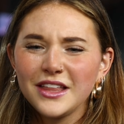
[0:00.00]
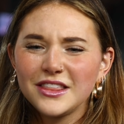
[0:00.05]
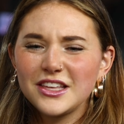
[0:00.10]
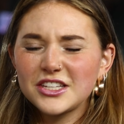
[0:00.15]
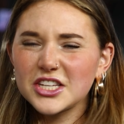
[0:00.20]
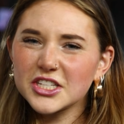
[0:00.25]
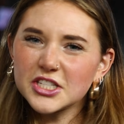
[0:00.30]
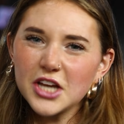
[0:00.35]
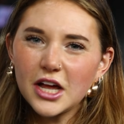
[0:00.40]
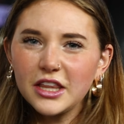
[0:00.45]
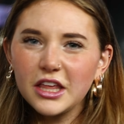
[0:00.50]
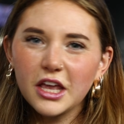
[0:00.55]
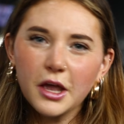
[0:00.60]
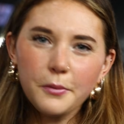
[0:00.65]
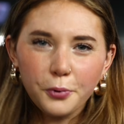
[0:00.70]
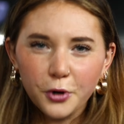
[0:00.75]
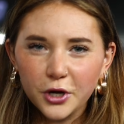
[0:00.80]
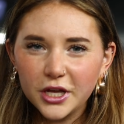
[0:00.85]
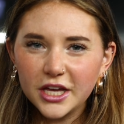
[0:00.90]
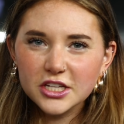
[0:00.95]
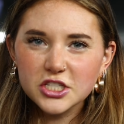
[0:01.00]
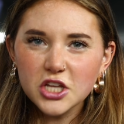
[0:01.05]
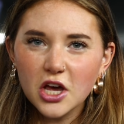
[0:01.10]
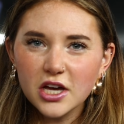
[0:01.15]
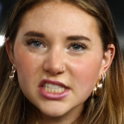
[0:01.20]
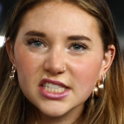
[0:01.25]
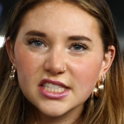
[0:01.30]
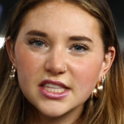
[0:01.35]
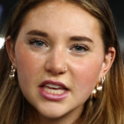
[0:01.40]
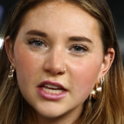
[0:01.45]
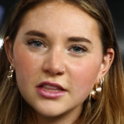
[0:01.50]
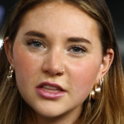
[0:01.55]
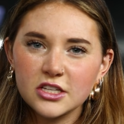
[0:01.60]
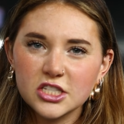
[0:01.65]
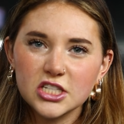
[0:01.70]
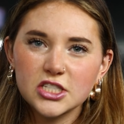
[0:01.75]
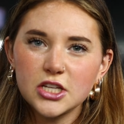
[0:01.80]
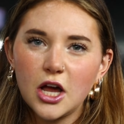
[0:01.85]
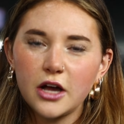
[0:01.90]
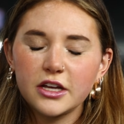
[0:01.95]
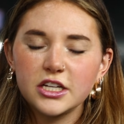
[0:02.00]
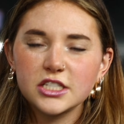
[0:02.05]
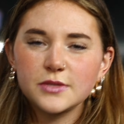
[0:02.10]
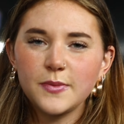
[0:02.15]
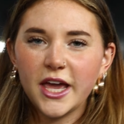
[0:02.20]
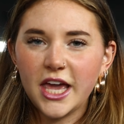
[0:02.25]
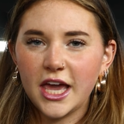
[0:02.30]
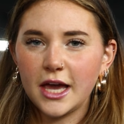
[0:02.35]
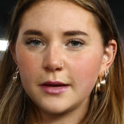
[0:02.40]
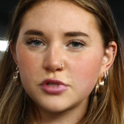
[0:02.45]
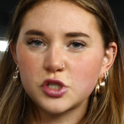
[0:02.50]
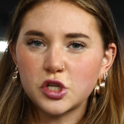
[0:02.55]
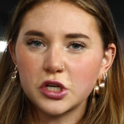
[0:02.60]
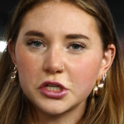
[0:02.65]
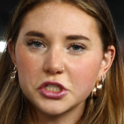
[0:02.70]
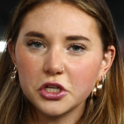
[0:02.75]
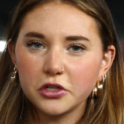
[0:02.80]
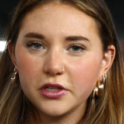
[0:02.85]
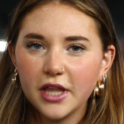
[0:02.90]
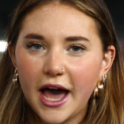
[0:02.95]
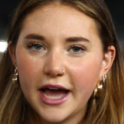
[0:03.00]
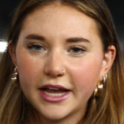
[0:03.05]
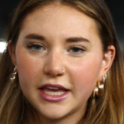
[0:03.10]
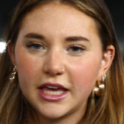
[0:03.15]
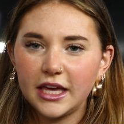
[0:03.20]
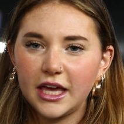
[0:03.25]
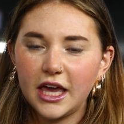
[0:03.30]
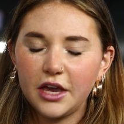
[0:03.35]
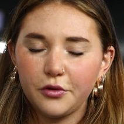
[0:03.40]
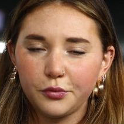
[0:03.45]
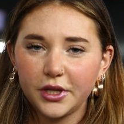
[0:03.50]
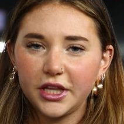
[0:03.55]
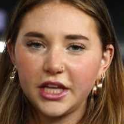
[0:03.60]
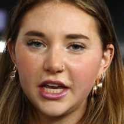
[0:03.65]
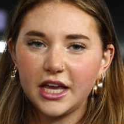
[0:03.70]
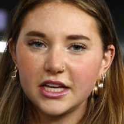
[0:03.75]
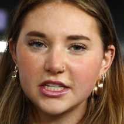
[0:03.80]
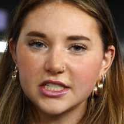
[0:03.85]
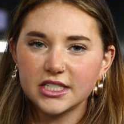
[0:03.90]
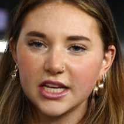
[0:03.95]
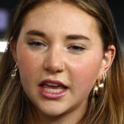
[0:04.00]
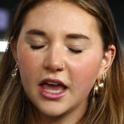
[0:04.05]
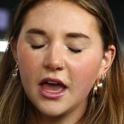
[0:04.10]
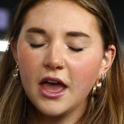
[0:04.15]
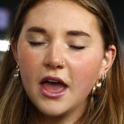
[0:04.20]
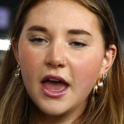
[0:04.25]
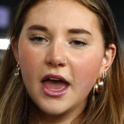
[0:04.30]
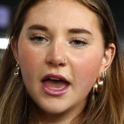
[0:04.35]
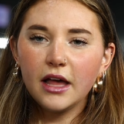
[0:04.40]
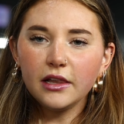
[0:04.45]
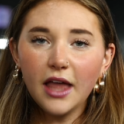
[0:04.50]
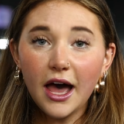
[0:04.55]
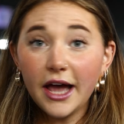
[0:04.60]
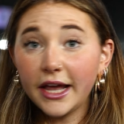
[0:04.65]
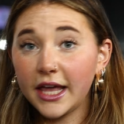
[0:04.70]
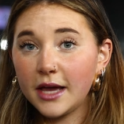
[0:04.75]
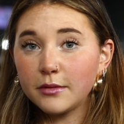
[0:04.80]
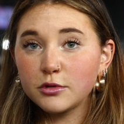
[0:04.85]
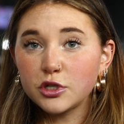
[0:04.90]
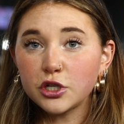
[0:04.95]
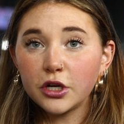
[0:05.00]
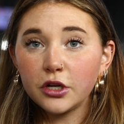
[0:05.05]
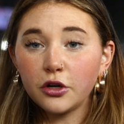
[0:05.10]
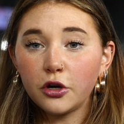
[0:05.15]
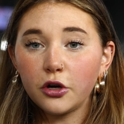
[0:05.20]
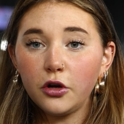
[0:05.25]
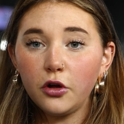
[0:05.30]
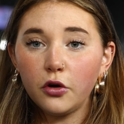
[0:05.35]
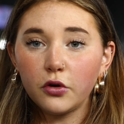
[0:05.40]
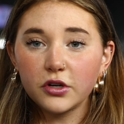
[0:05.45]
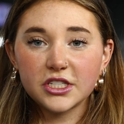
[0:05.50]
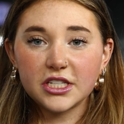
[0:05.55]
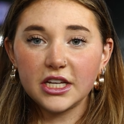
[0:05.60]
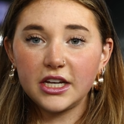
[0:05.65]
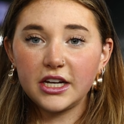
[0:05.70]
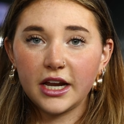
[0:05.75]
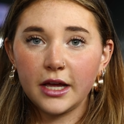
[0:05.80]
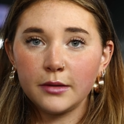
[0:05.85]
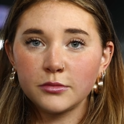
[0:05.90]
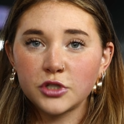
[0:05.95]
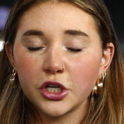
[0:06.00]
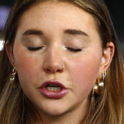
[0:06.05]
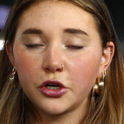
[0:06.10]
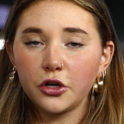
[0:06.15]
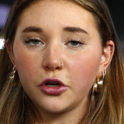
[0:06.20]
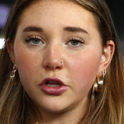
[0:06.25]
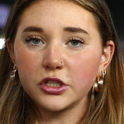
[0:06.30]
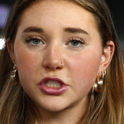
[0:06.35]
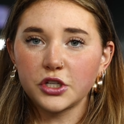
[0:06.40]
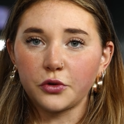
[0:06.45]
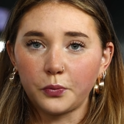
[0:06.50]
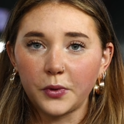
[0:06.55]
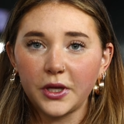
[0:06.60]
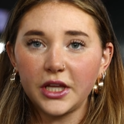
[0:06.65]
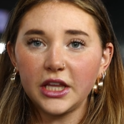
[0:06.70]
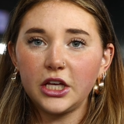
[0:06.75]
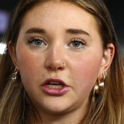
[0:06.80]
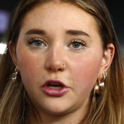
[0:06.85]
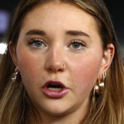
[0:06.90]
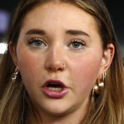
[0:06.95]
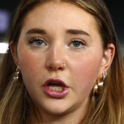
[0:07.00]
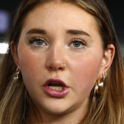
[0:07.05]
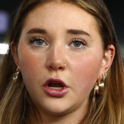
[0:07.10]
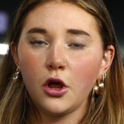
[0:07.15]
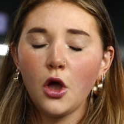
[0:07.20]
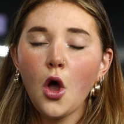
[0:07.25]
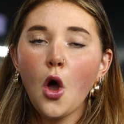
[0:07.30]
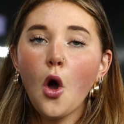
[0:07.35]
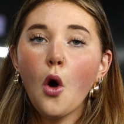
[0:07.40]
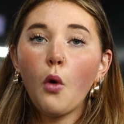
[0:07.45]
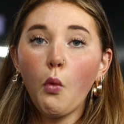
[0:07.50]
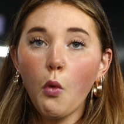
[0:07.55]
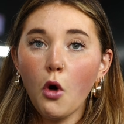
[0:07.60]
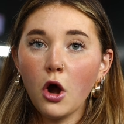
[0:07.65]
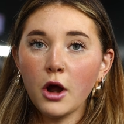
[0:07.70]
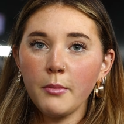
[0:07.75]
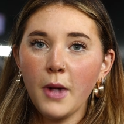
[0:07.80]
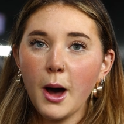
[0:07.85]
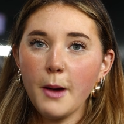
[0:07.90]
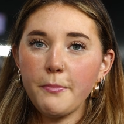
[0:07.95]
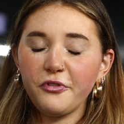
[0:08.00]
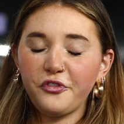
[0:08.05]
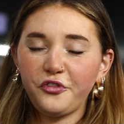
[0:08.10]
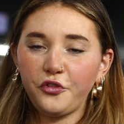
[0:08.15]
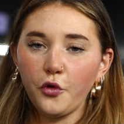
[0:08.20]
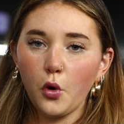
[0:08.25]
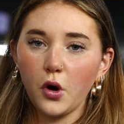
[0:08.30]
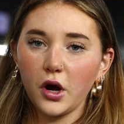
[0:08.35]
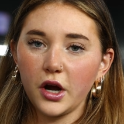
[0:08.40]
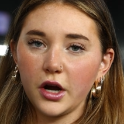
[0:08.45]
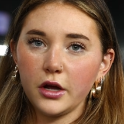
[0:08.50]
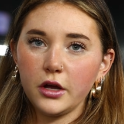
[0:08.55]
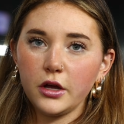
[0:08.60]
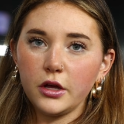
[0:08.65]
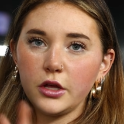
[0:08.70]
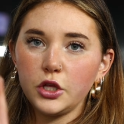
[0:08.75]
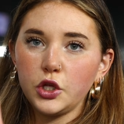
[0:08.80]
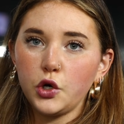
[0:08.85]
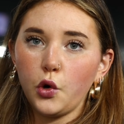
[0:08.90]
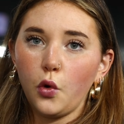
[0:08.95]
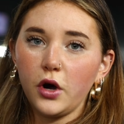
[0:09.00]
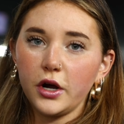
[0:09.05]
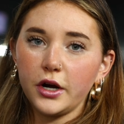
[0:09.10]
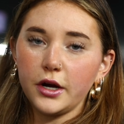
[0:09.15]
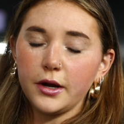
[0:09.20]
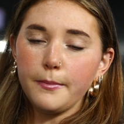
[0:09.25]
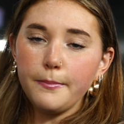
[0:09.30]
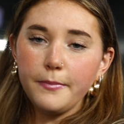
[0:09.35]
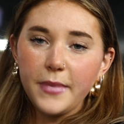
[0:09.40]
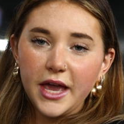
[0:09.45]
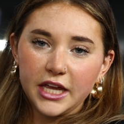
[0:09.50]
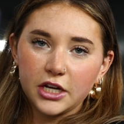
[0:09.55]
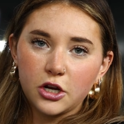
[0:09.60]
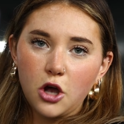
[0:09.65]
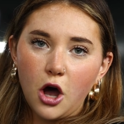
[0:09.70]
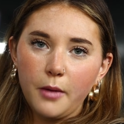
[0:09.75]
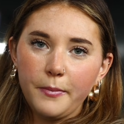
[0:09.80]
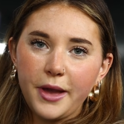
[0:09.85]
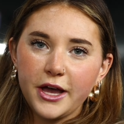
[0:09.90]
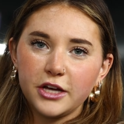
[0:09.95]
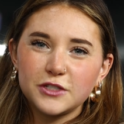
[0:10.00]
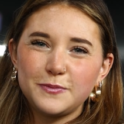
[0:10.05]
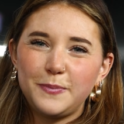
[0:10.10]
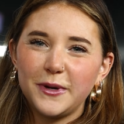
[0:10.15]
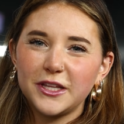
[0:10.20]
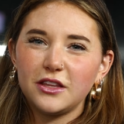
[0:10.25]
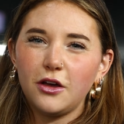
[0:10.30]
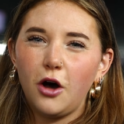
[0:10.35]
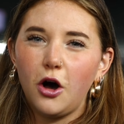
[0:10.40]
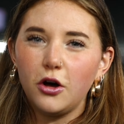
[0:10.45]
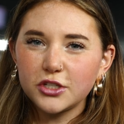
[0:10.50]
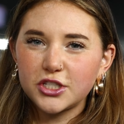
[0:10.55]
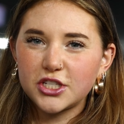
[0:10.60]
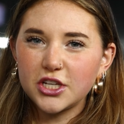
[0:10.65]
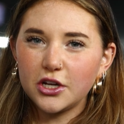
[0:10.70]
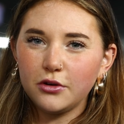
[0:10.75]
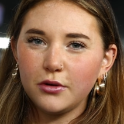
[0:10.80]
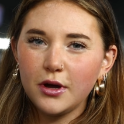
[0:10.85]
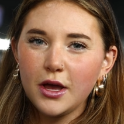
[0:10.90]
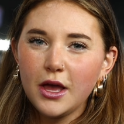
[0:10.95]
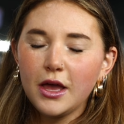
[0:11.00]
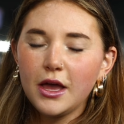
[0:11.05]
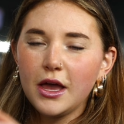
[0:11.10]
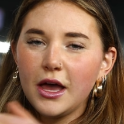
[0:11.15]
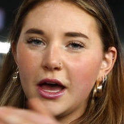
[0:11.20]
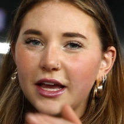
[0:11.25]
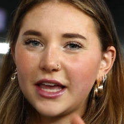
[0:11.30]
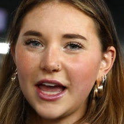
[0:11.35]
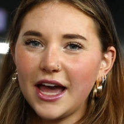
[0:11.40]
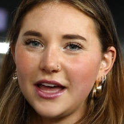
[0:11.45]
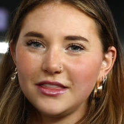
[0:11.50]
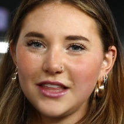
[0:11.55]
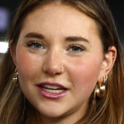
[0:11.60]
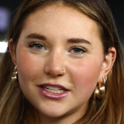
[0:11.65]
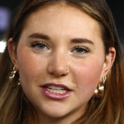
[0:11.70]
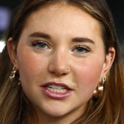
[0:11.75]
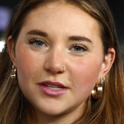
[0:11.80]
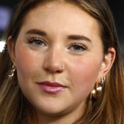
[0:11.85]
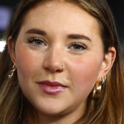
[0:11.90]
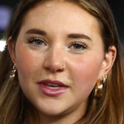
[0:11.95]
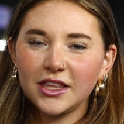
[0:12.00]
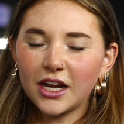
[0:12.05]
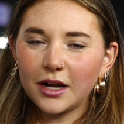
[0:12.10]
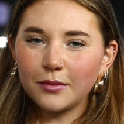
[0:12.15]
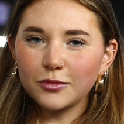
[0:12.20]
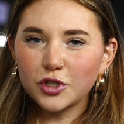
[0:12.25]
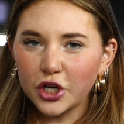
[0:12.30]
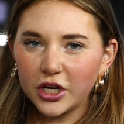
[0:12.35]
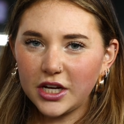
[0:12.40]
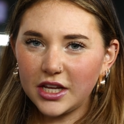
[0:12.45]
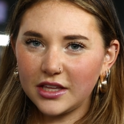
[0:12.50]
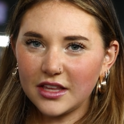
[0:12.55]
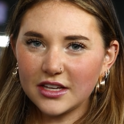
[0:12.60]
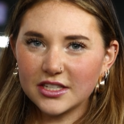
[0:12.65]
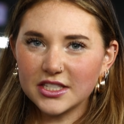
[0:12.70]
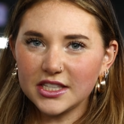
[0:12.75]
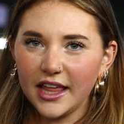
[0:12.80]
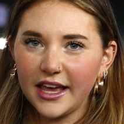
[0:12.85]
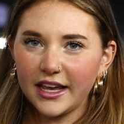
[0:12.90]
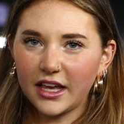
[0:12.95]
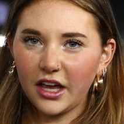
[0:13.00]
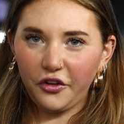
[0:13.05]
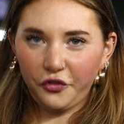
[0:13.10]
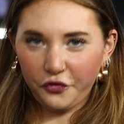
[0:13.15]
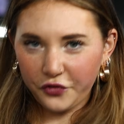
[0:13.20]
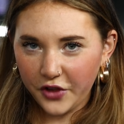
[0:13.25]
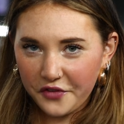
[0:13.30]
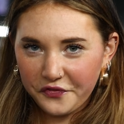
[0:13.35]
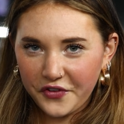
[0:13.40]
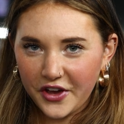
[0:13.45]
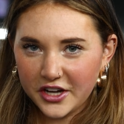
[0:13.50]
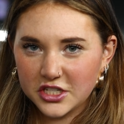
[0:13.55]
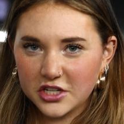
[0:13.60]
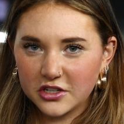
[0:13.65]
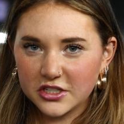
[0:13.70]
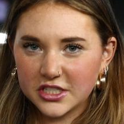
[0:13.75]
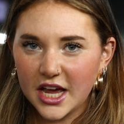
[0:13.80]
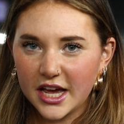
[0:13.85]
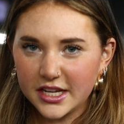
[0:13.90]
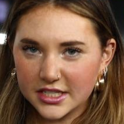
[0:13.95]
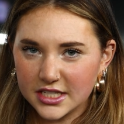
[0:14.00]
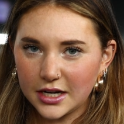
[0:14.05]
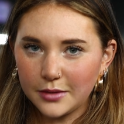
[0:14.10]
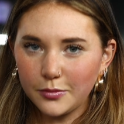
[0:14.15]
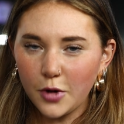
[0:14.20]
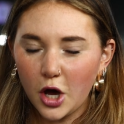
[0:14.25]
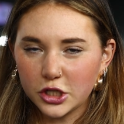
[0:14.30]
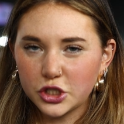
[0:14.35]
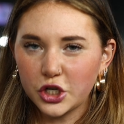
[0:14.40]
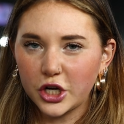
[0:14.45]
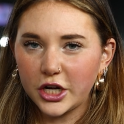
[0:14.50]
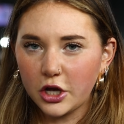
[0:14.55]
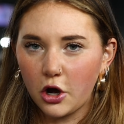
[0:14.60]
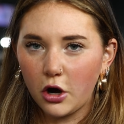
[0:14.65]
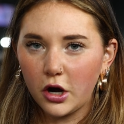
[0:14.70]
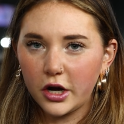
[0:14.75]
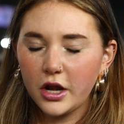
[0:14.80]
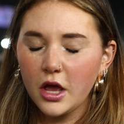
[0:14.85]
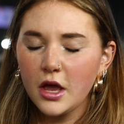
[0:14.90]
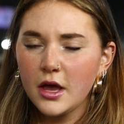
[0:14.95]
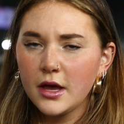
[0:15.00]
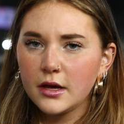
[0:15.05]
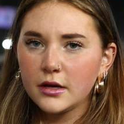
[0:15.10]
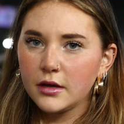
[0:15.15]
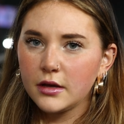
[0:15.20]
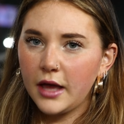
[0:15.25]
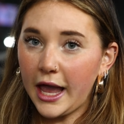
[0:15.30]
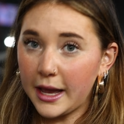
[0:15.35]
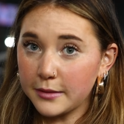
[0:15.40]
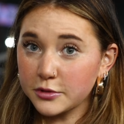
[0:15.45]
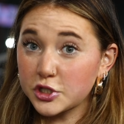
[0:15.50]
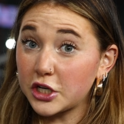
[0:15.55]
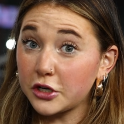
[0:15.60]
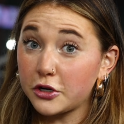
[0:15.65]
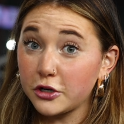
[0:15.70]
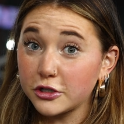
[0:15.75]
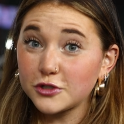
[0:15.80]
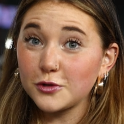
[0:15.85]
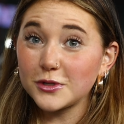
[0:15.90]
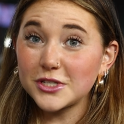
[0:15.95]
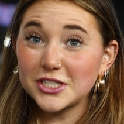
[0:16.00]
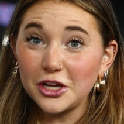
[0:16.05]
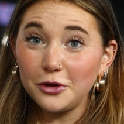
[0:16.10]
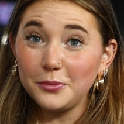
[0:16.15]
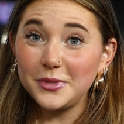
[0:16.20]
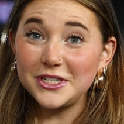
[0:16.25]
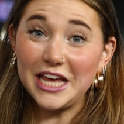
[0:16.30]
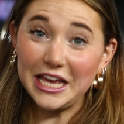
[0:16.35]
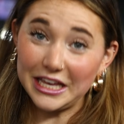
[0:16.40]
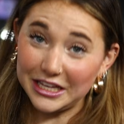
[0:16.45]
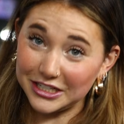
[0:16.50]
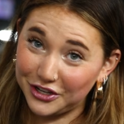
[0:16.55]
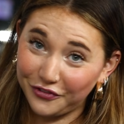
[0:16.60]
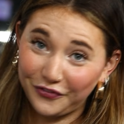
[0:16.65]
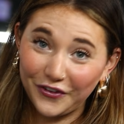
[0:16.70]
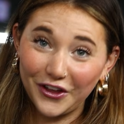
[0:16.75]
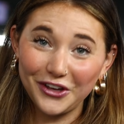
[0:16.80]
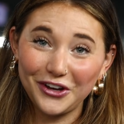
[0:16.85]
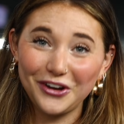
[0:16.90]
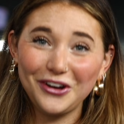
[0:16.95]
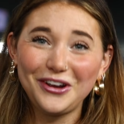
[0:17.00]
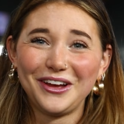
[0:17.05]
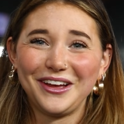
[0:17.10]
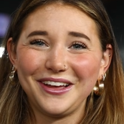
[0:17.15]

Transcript: This is not like a pre-exhaust thing. This is not because my hamstrings are lacking. It really is like lying hamstring curl or seated hamstring curl is a really good warm up for your main compounds, but also, again, that doesn't mean that I'm treating this like a fluff exercise and I'm not training hard. Hamstring curls will still be taken to failure.